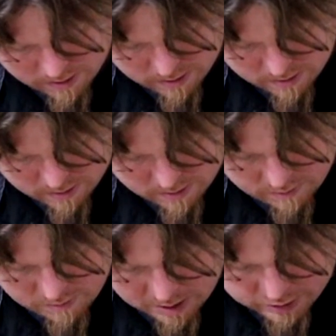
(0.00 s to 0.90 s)

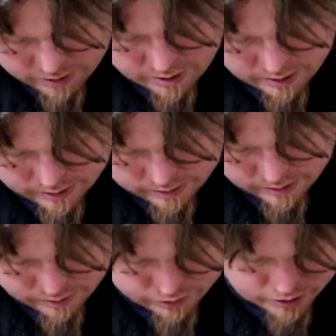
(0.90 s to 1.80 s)
To make sure you get this
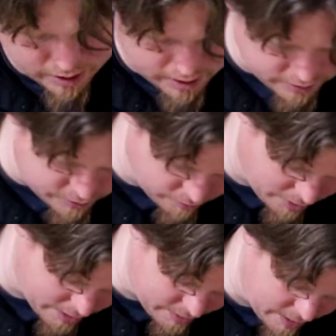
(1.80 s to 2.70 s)
in there just
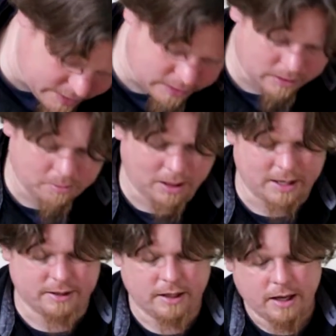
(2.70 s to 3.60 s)
right. It has a little
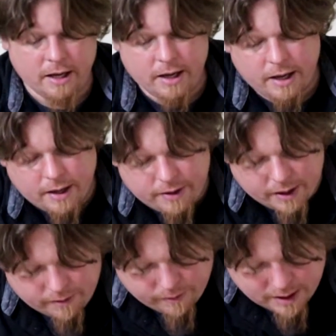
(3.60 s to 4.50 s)
place
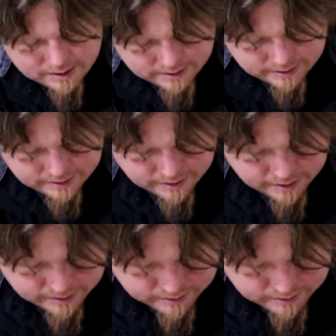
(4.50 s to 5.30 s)
that it rests.